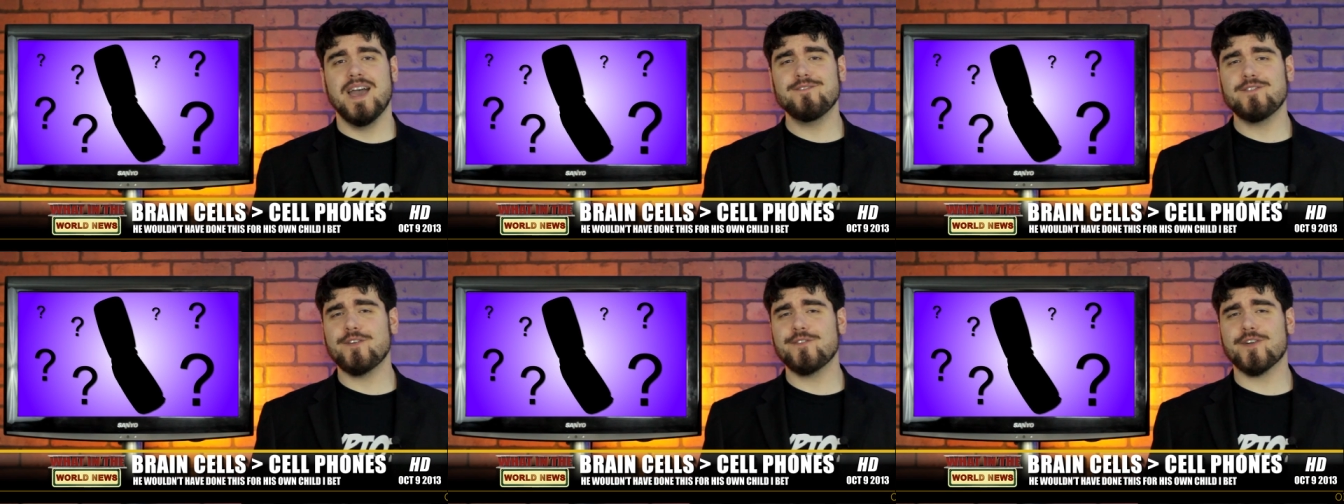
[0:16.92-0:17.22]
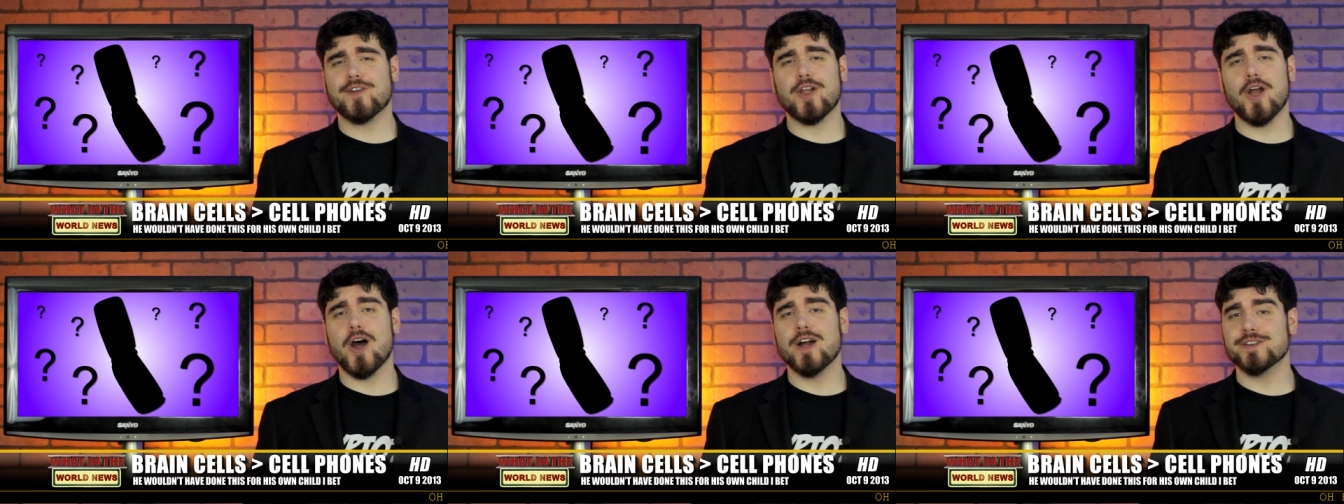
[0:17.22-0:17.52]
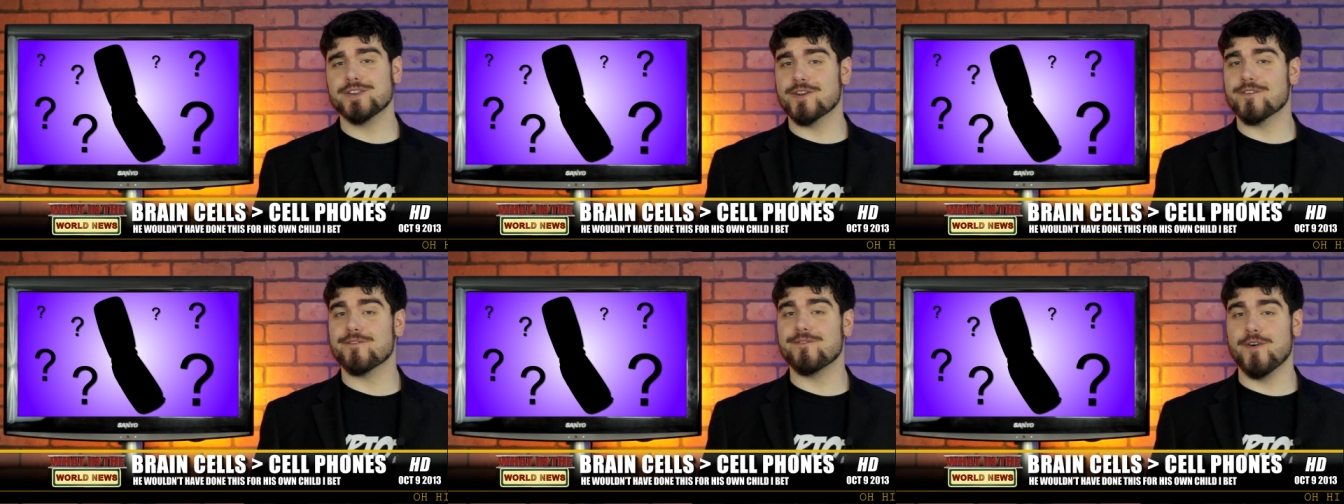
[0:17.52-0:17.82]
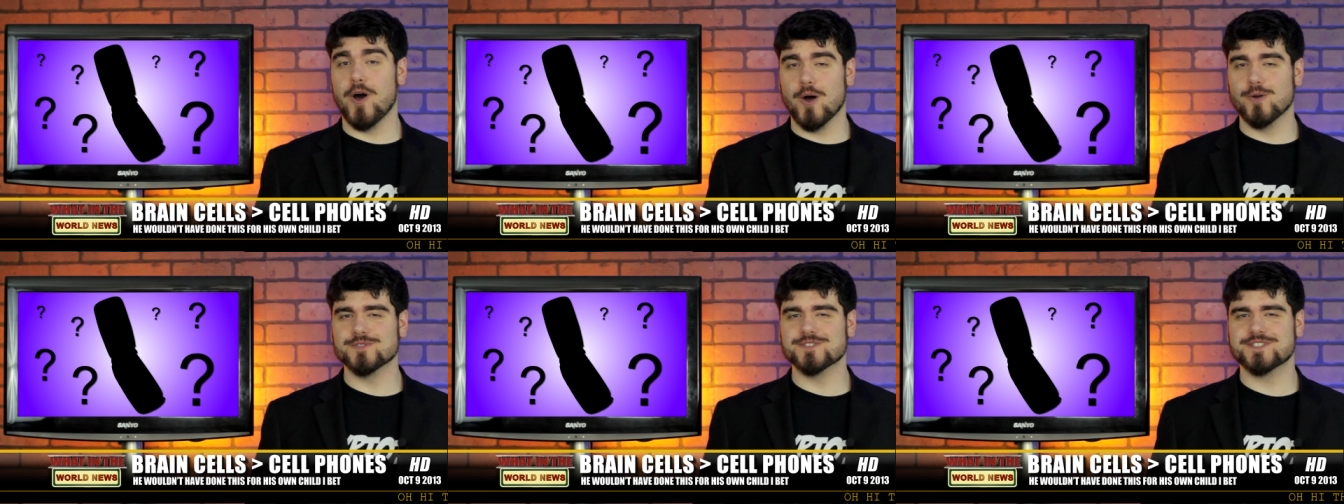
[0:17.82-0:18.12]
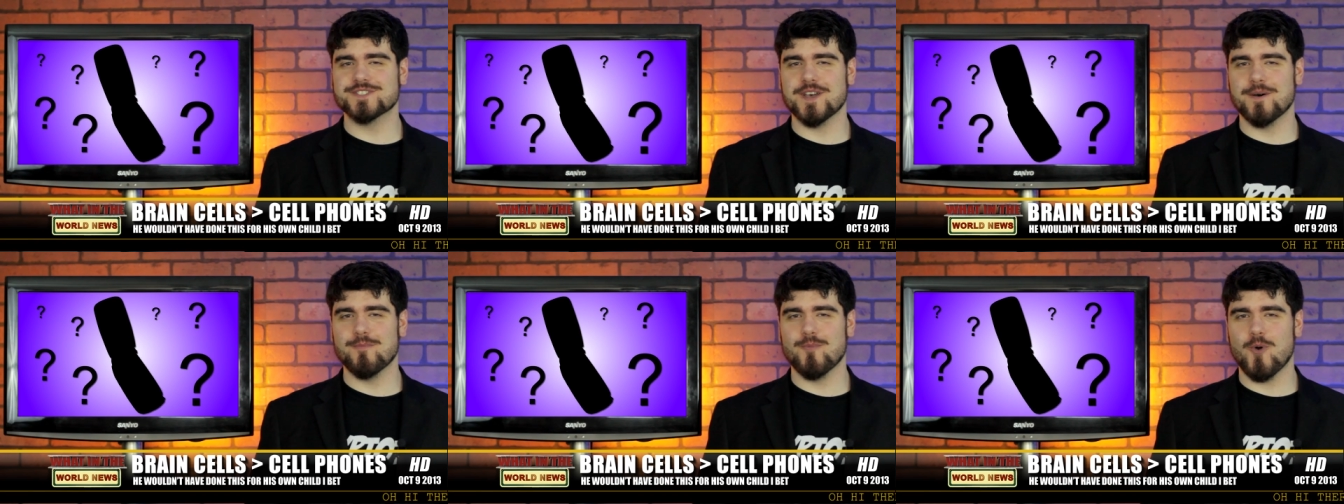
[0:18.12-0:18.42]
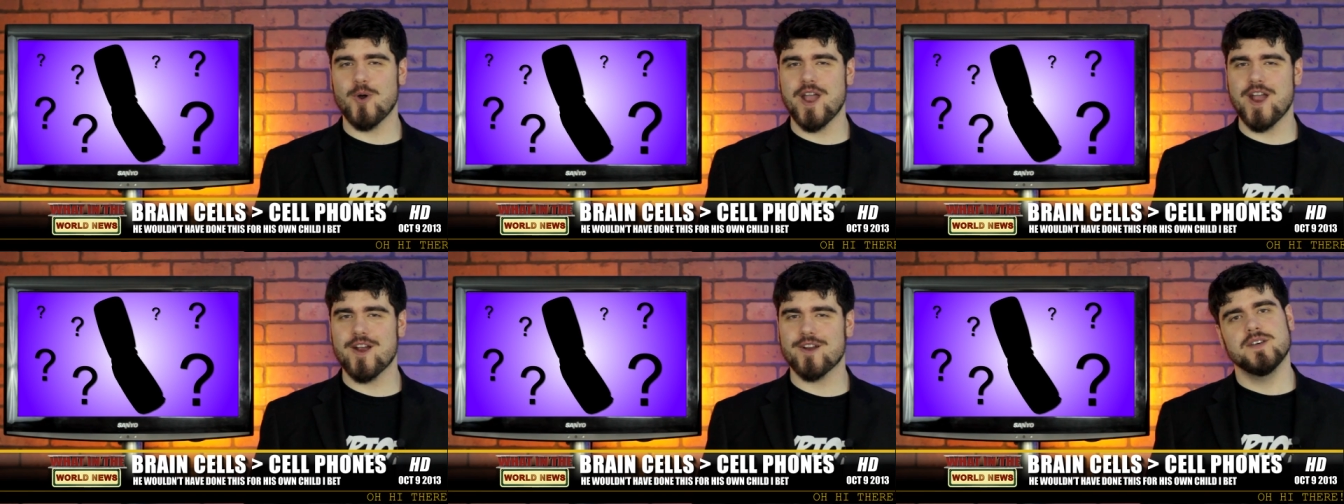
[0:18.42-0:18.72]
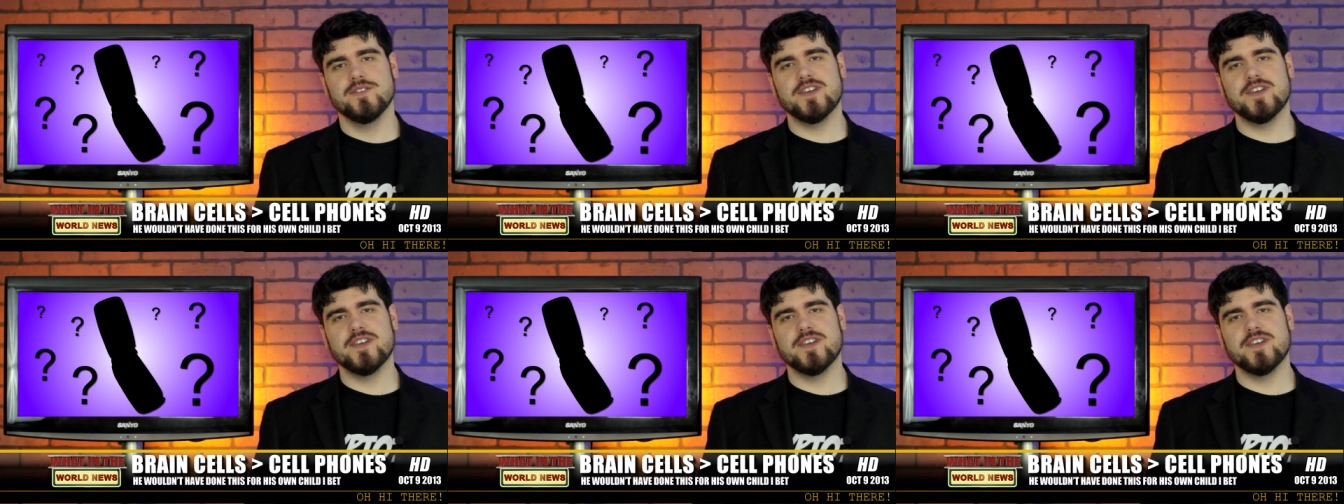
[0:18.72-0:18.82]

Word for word: Ever forgotten your phone somewhere?